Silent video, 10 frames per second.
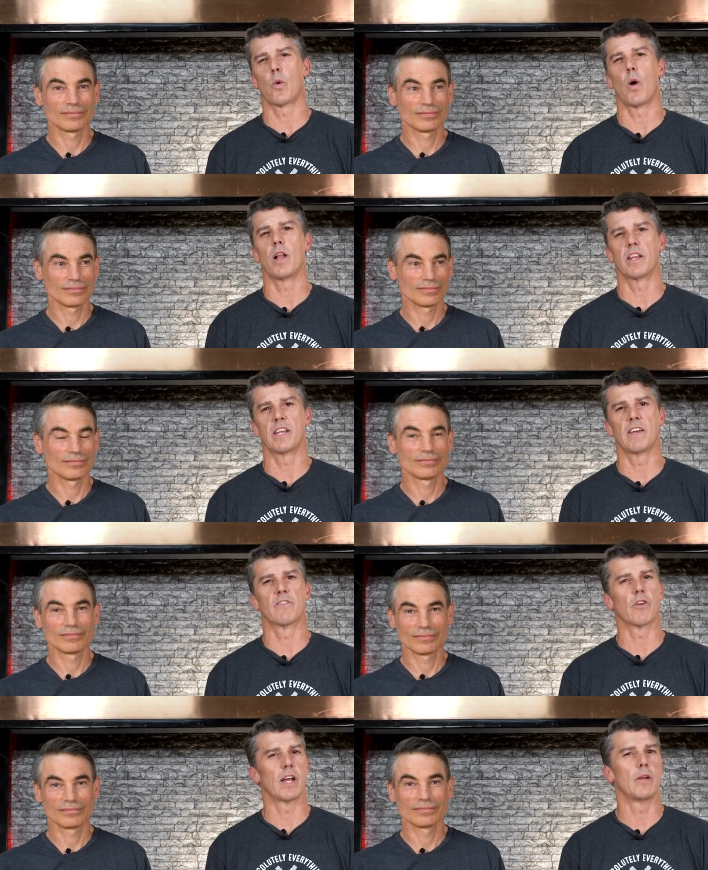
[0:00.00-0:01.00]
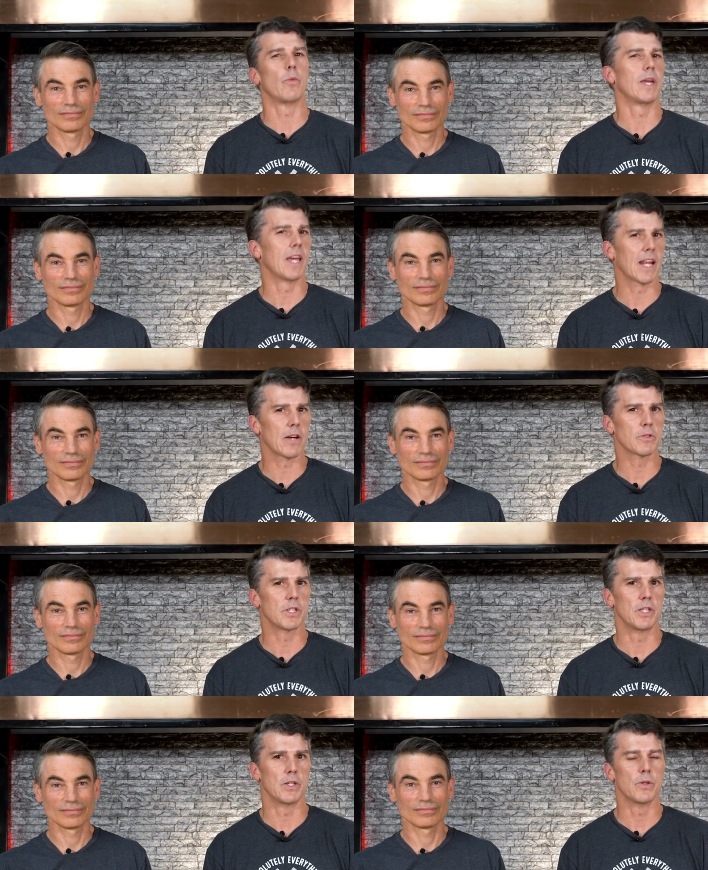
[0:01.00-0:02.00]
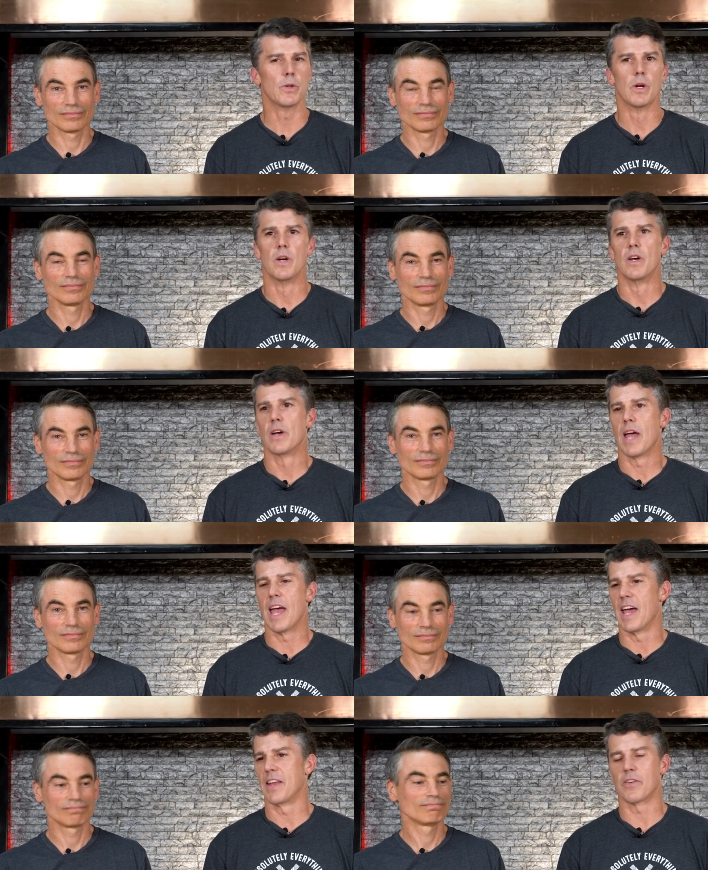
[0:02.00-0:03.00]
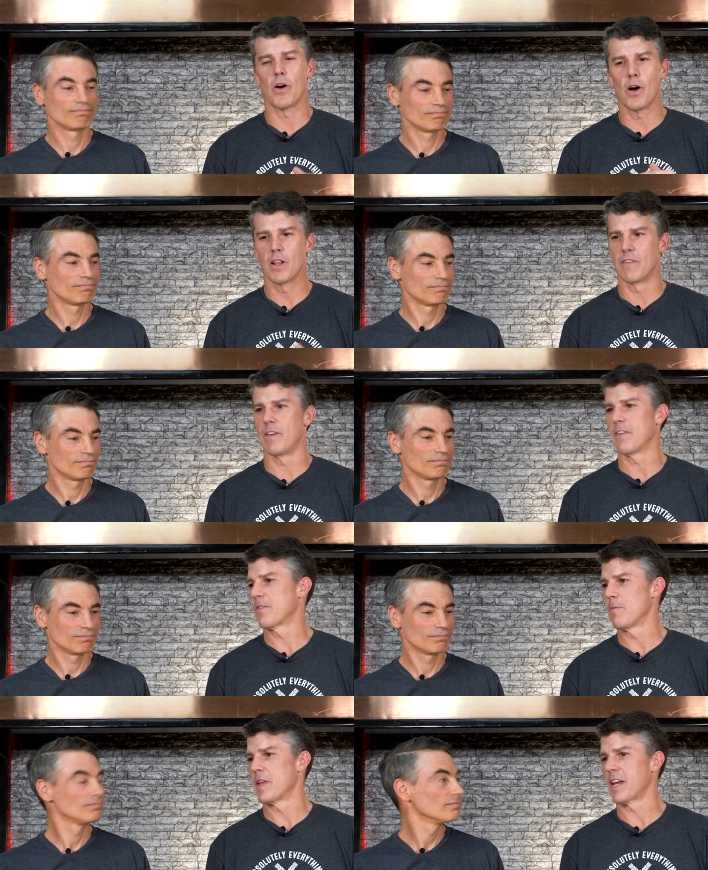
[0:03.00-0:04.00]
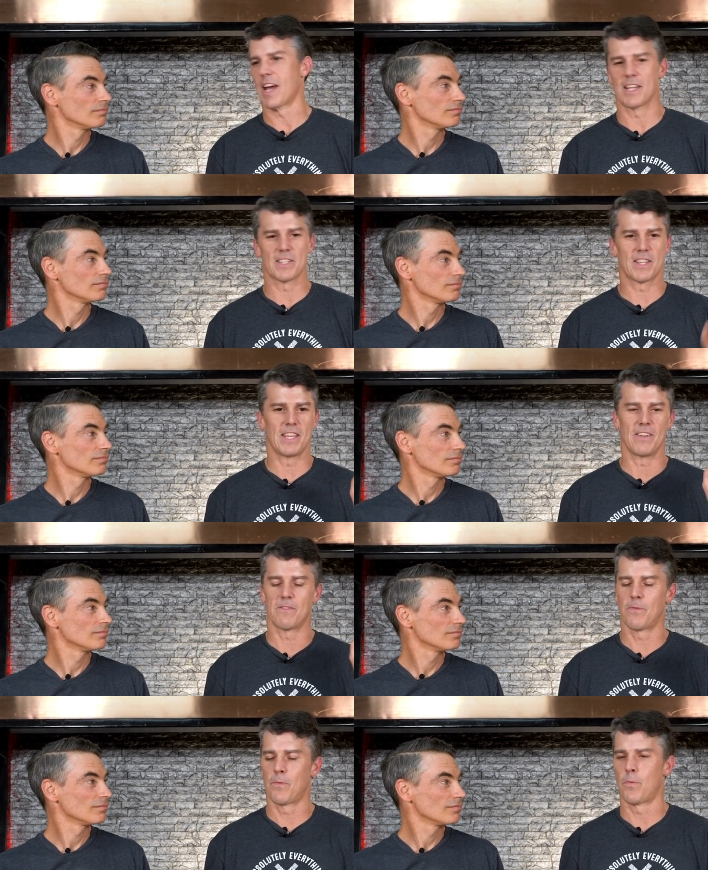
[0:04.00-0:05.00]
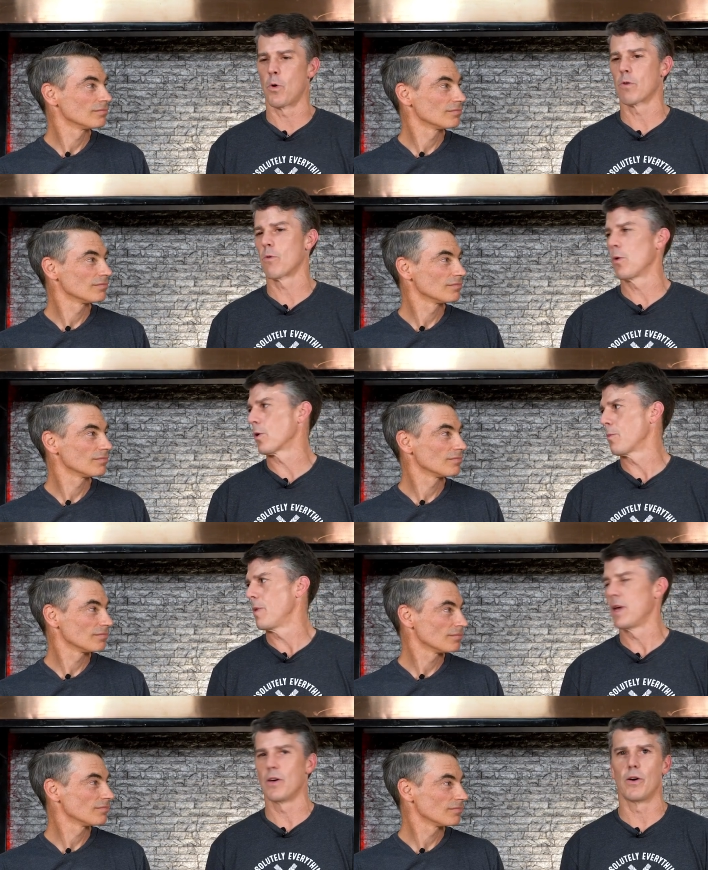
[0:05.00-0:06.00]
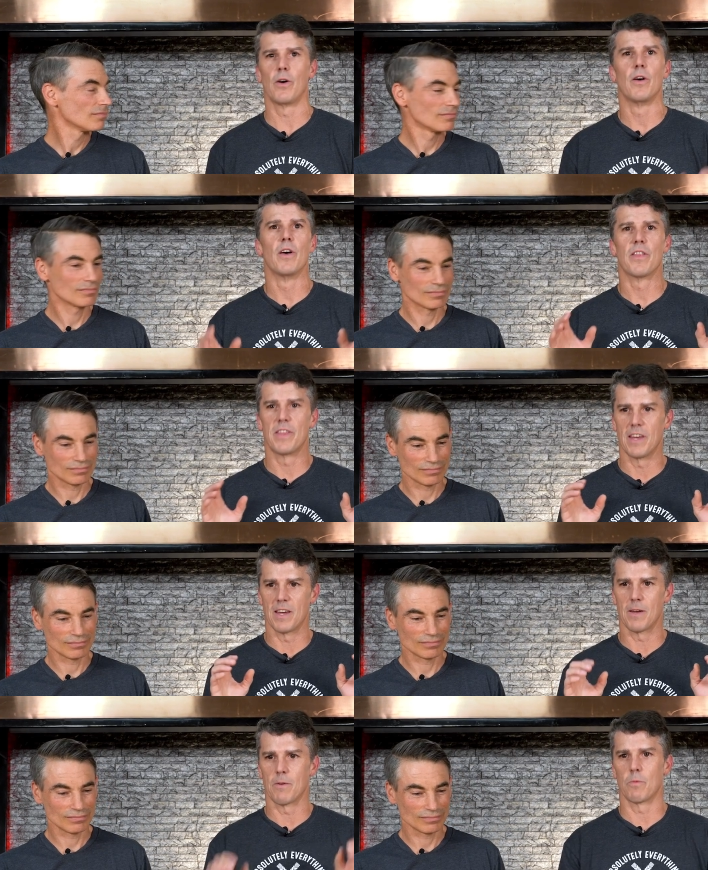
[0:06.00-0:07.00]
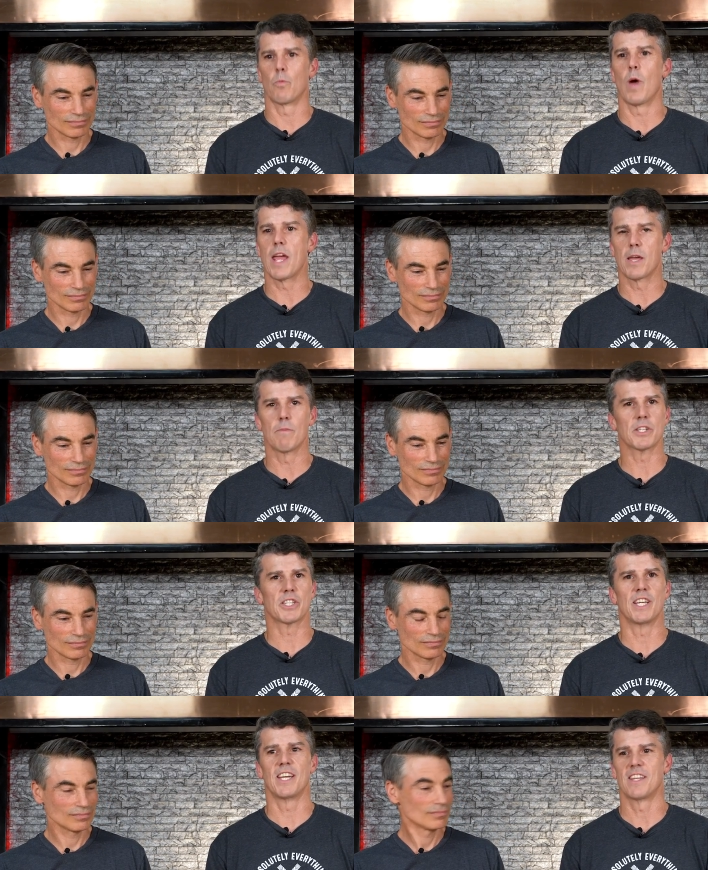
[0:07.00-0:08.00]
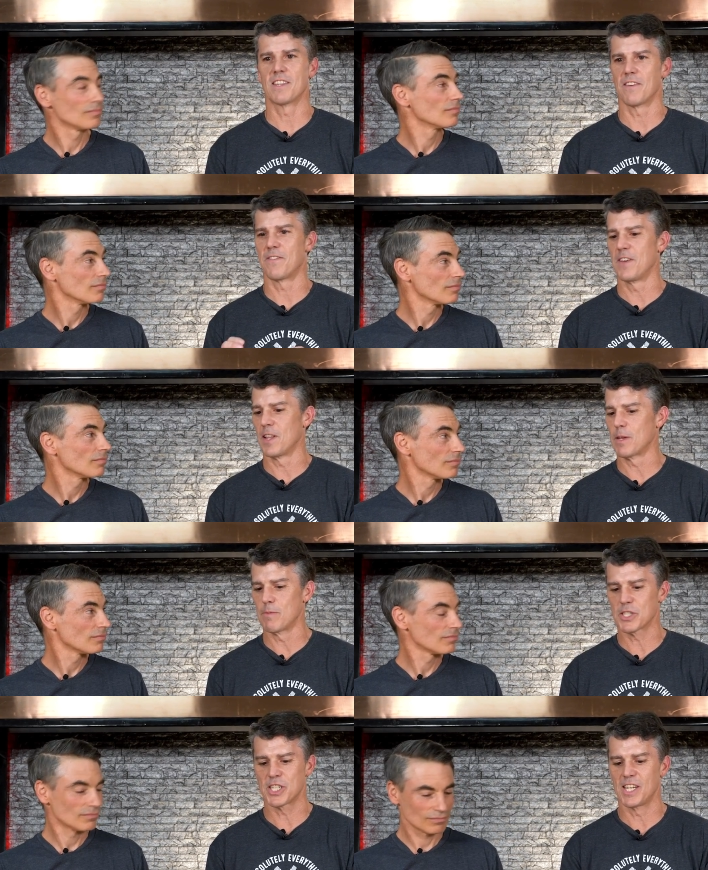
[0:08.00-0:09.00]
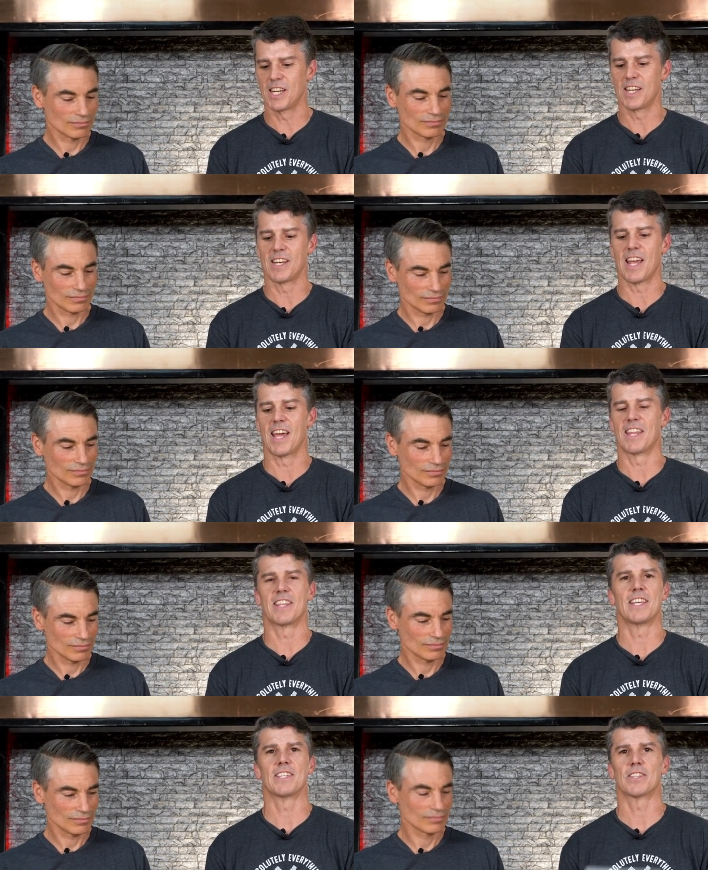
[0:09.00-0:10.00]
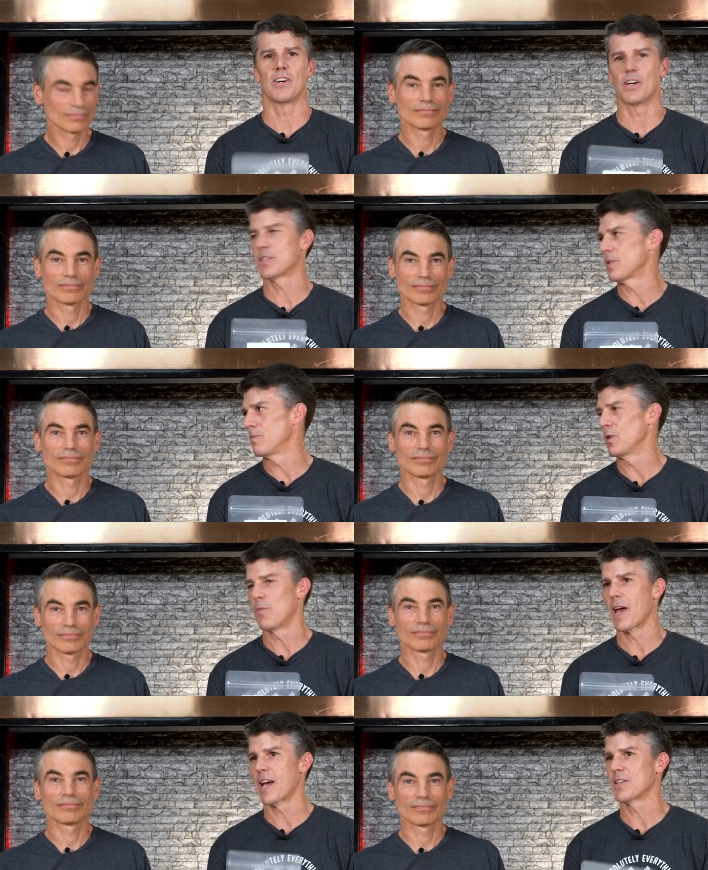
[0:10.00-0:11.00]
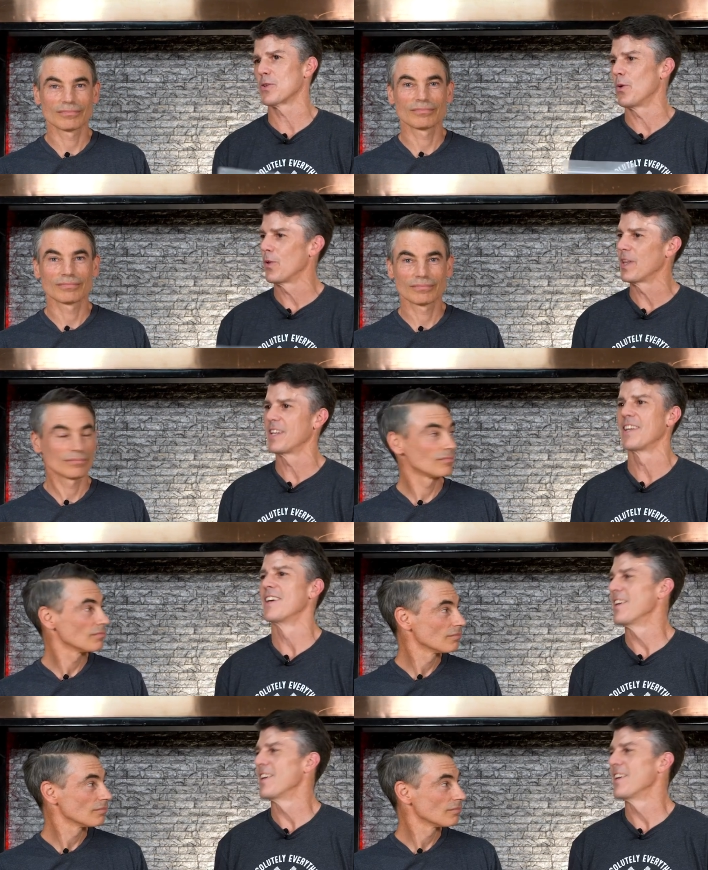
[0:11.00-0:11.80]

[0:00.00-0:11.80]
Speaker 1: quality of grain we get out to you, and all of it from the nines, the four roller mill, the weighing machine, the filling machine, and these awesome new bags. Olin,